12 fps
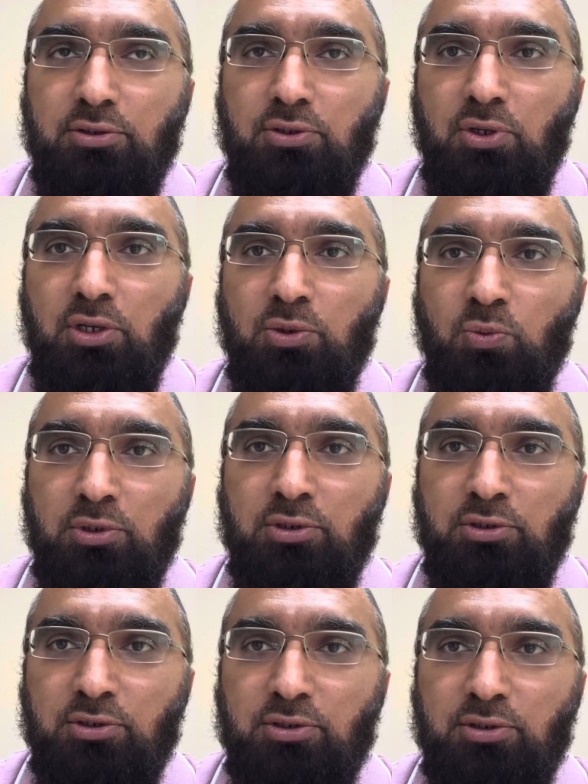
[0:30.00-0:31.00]
and
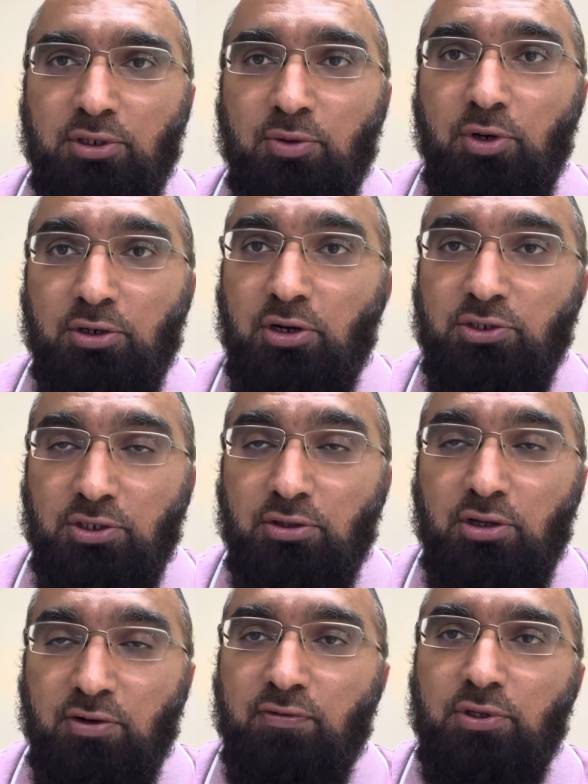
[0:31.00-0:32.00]
we'll come across a lot
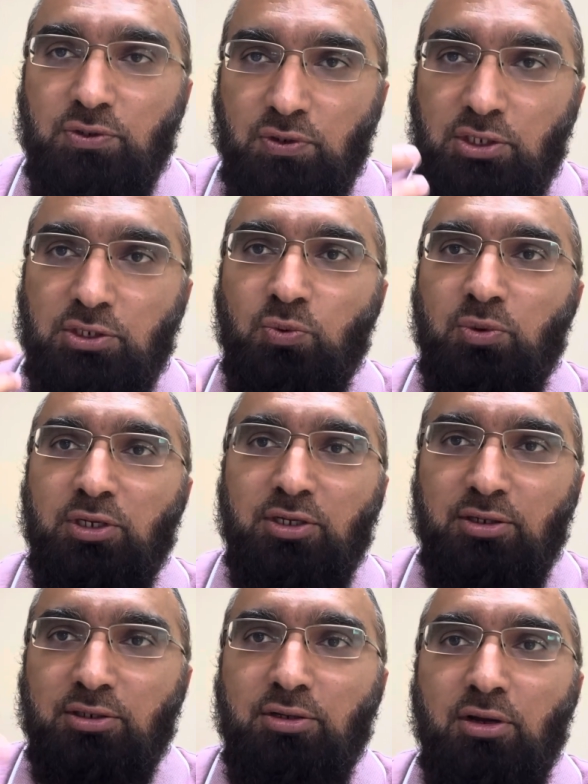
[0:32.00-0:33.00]
of these as we
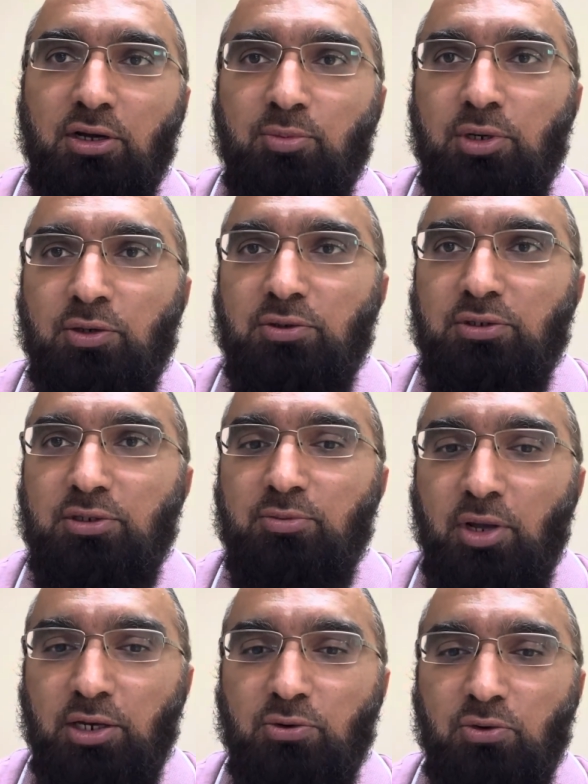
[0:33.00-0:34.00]
talk about
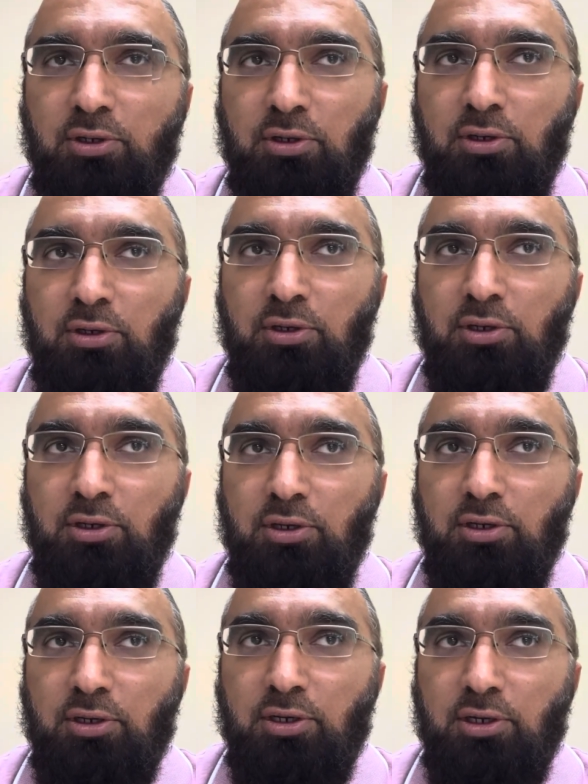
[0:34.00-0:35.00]
microbes.
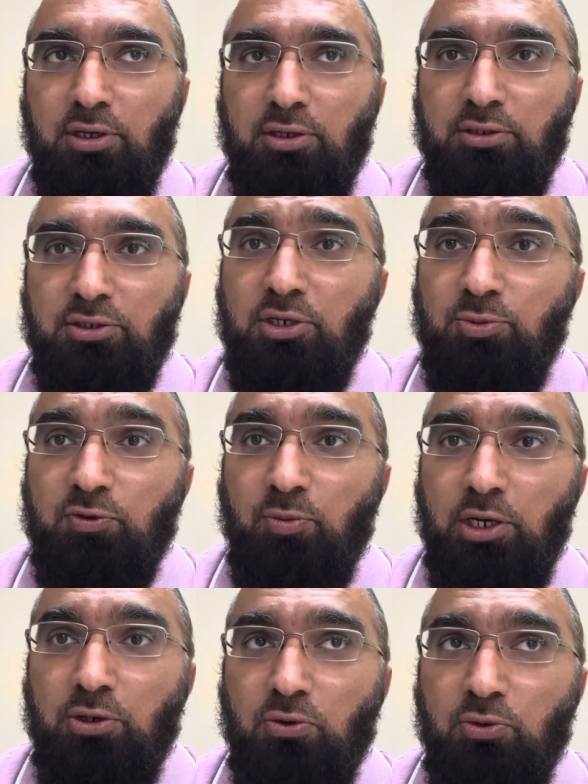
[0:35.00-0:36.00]
In terms of
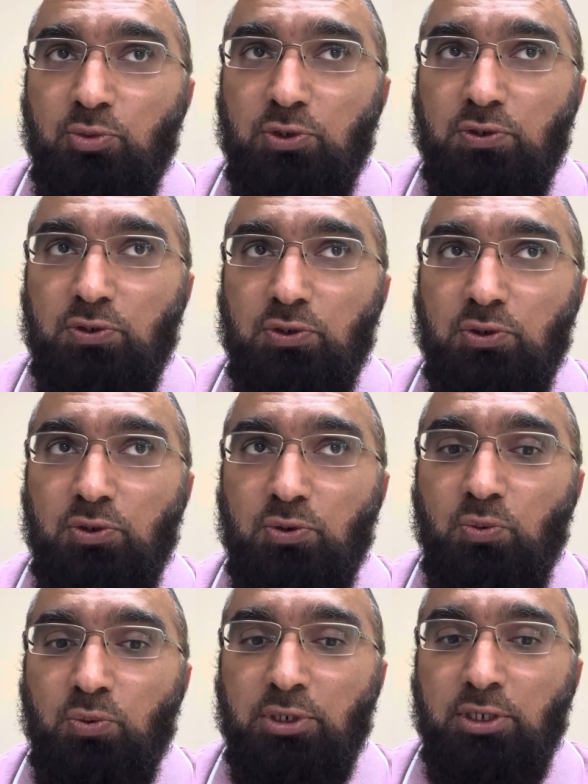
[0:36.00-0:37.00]
microbes,
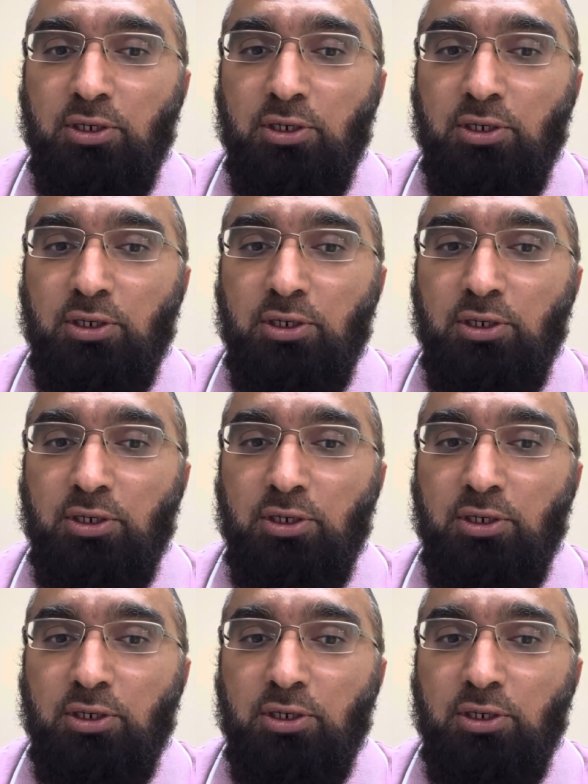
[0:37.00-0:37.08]
we